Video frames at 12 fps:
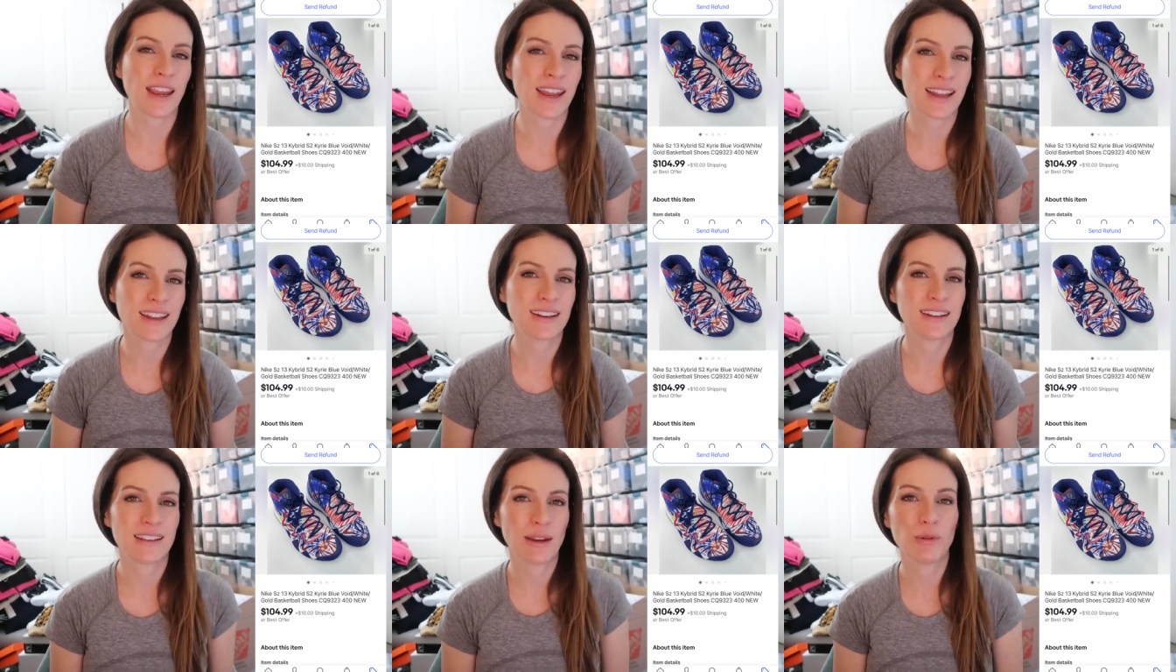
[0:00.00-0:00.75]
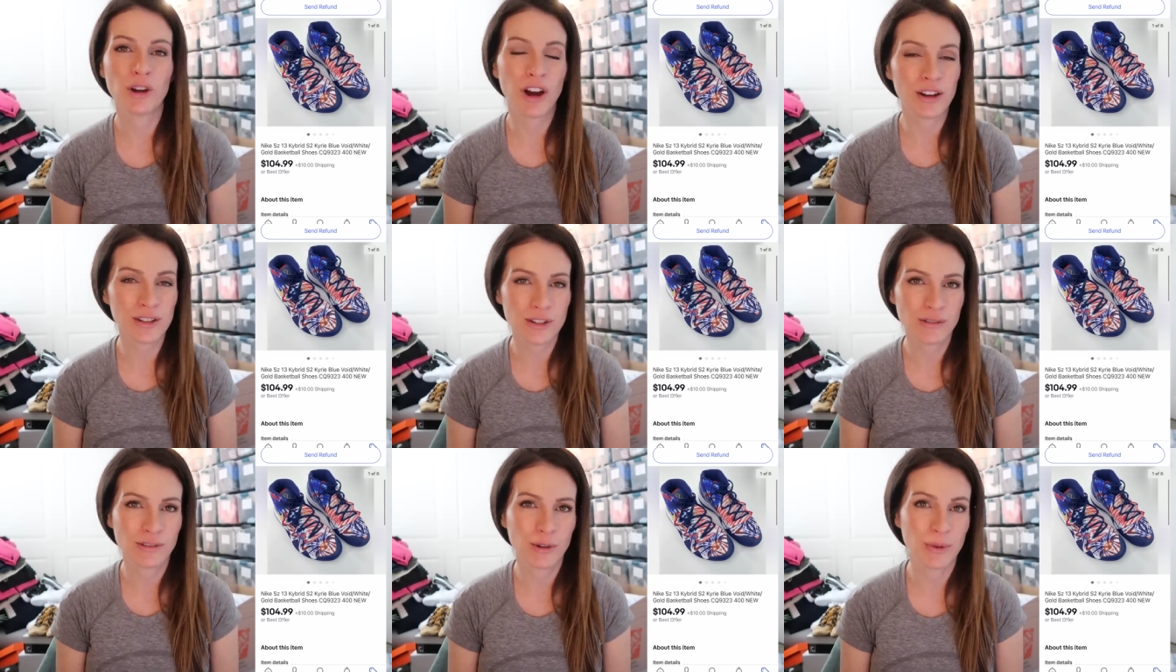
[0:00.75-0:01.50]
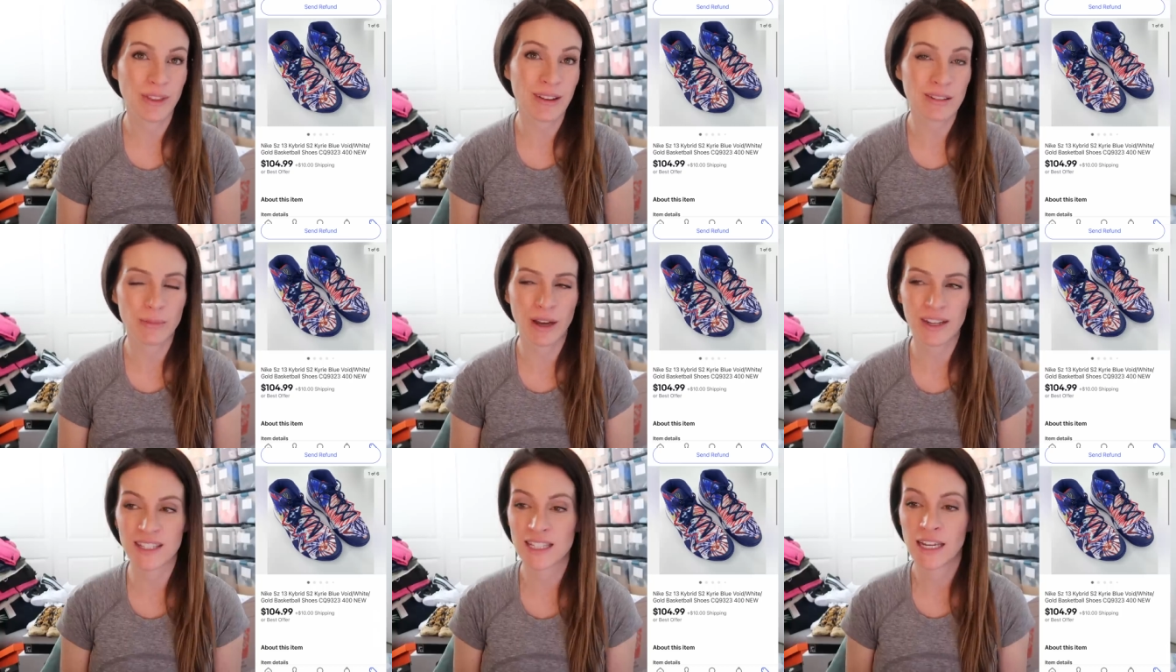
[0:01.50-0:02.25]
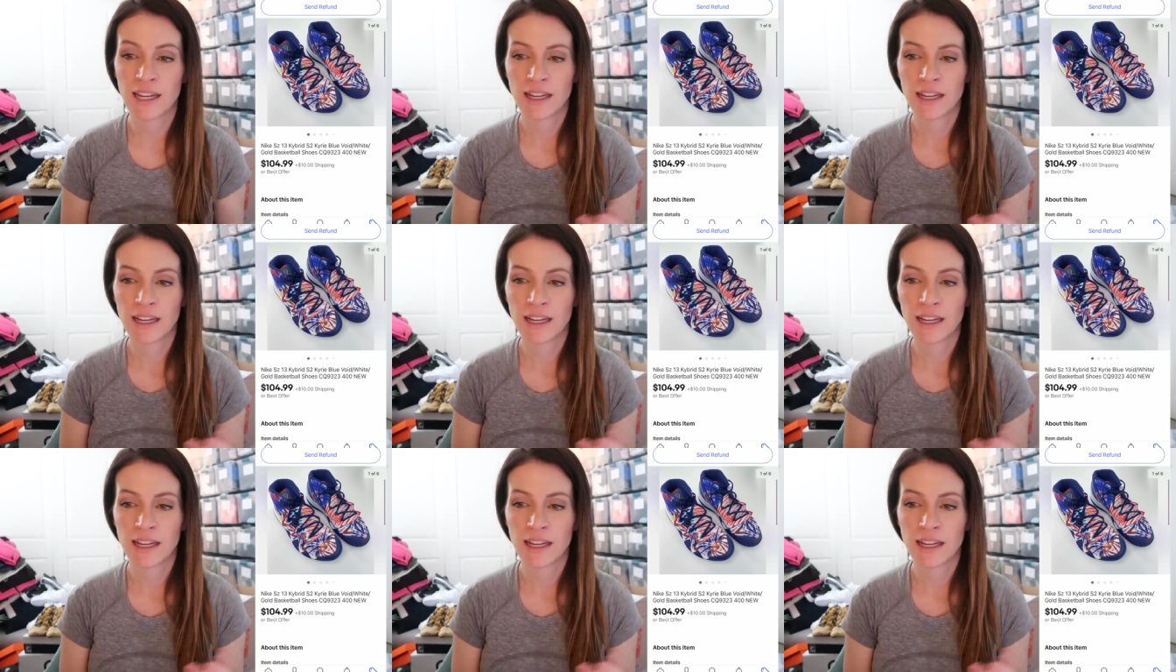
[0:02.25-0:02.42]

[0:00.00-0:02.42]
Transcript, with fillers: and they were also new without the box.